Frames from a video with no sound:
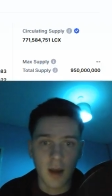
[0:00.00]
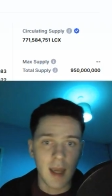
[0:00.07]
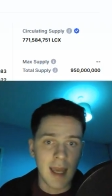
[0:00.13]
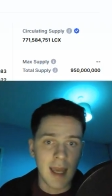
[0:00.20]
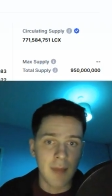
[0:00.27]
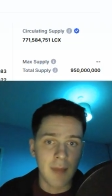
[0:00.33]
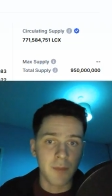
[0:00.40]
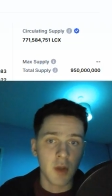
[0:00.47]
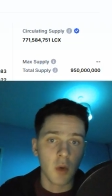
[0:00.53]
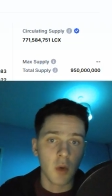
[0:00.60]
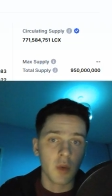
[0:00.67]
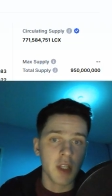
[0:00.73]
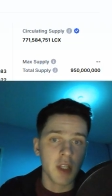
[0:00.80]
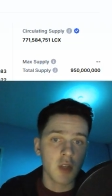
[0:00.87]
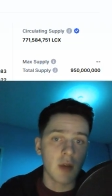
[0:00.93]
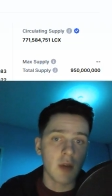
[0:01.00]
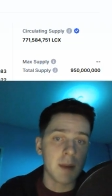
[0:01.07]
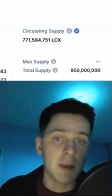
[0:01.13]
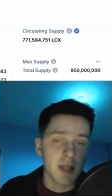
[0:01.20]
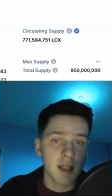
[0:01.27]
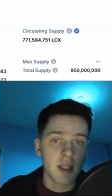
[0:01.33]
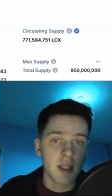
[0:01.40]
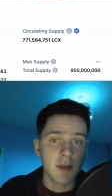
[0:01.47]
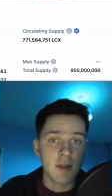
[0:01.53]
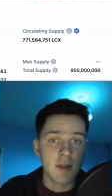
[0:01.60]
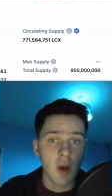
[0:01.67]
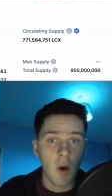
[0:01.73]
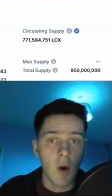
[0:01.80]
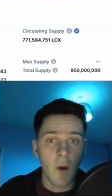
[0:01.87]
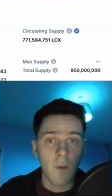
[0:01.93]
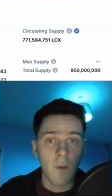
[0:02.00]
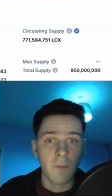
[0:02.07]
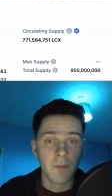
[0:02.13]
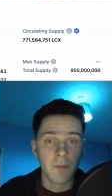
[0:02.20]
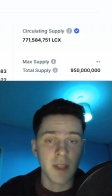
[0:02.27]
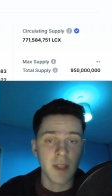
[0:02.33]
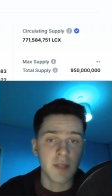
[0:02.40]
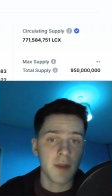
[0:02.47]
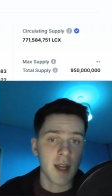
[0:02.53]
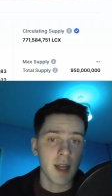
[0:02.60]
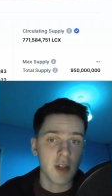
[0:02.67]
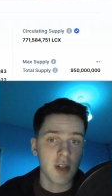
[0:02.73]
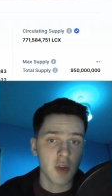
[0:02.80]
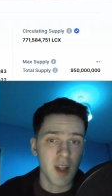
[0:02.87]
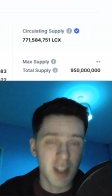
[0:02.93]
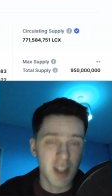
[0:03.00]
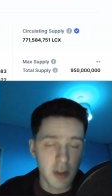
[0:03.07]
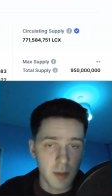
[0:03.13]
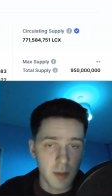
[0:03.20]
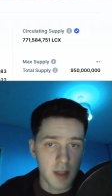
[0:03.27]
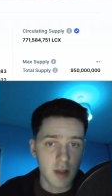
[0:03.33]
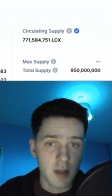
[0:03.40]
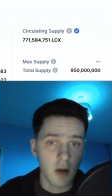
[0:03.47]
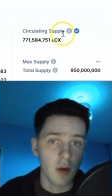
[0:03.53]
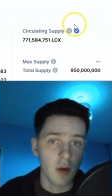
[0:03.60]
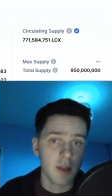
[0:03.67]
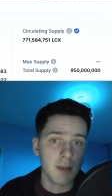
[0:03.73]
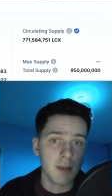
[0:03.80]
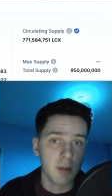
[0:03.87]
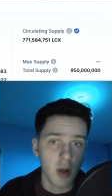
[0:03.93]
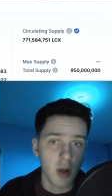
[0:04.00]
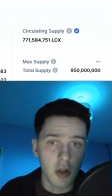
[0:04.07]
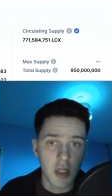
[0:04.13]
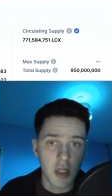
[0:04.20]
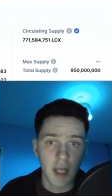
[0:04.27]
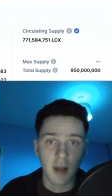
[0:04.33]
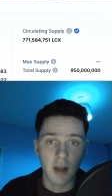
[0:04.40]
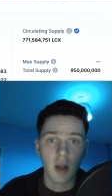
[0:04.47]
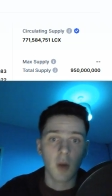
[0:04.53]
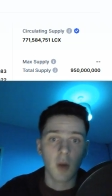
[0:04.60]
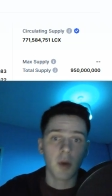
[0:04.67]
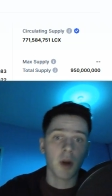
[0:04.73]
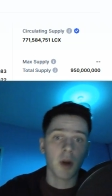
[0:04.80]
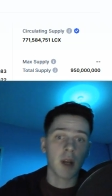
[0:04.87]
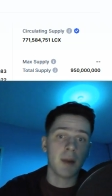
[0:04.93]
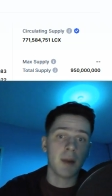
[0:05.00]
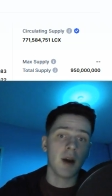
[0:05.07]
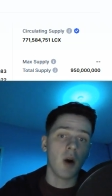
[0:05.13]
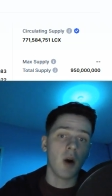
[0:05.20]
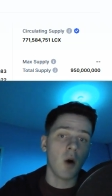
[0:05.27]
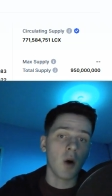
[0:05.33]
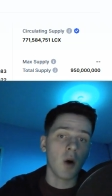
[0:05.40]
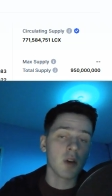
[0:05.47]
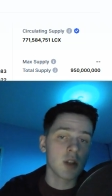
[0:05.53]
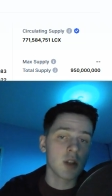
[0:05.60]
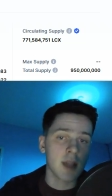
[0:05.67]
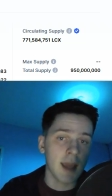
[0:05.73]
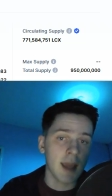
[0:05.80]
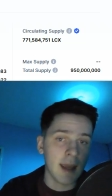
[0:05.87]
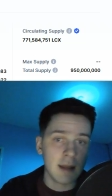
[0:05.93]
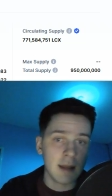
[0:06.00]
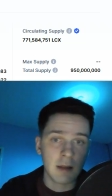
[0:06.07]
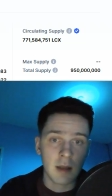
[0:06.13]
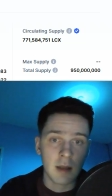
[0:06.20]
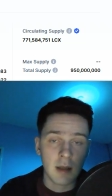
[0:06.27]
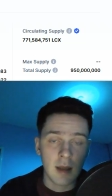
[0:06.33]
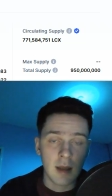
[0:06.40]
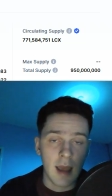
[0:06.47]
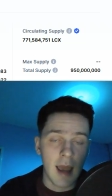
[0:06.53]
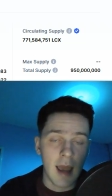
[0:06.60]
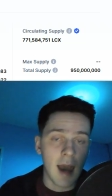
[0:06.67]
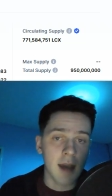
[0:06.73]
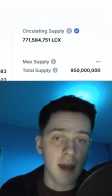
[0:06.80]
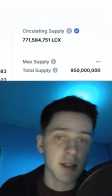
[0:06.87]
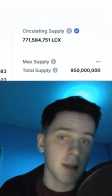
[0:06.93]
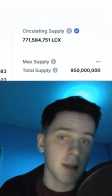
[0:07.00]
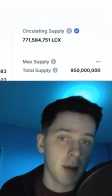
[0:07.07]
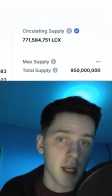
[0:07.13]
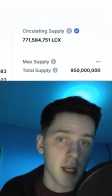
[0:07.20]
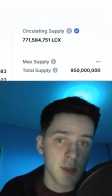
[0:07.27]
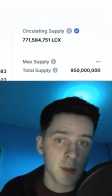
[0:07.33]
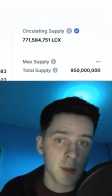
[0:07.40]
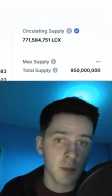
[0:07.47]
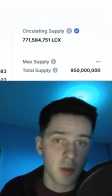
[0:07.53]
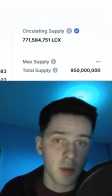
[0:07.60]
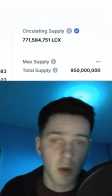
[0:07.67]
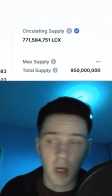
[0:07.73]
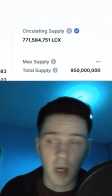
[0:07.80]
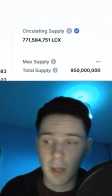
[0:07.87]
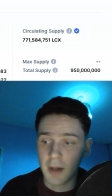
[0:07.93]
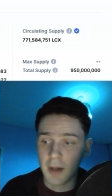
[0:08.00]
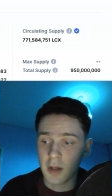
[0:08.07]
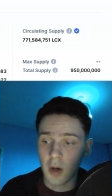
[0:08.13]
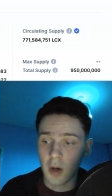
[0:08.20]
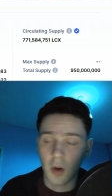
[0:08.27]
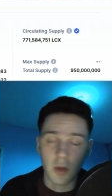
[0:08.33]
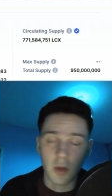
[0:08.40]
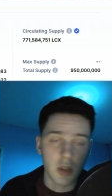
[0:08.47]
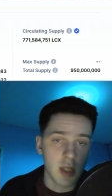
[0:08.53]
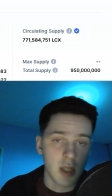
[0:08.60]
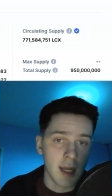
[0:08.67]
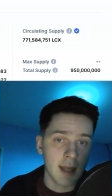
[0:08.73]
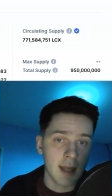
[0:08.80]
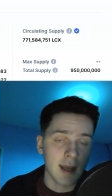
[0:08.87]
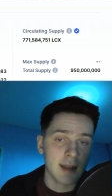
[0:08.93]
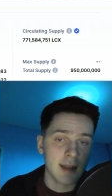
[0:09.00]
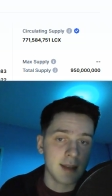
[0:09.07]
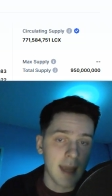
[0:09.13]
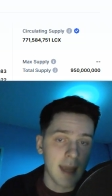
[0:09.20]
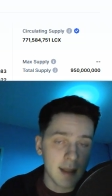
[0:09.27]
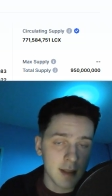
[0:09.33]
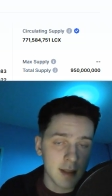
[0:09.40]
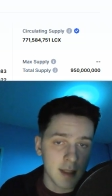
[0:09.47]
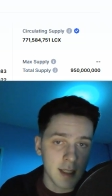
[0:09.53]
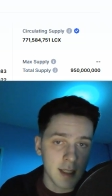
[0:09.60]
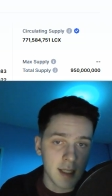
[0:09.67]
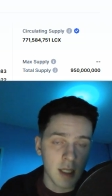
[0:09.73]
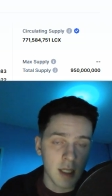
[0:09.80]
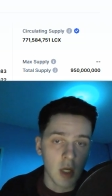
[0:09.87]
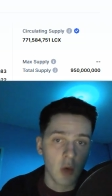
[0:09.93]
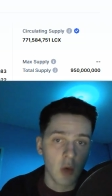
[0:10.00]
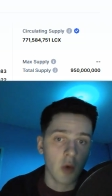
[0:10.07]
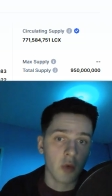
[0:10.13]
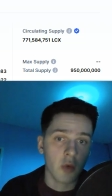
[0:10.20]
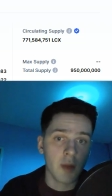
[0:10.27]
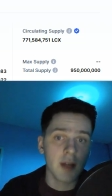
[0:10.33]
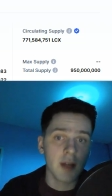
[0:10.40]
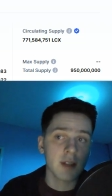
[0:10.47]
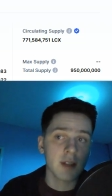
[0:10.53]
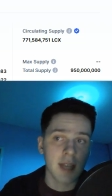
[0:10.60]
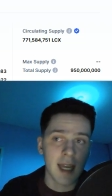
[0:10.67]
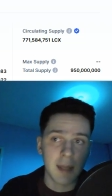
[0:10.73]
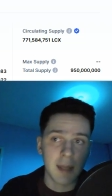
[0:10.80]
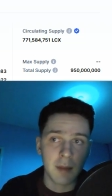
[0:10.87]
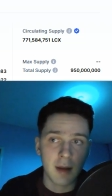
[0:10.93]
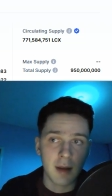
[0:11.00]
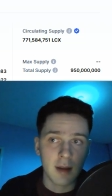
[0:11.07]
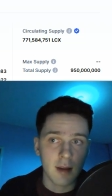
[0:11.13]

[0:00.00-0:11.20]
and you know, digital representatives of these financial instruments on the blockchain. We're talking about on-chain asset management. We're talking about on-chain identity with real-time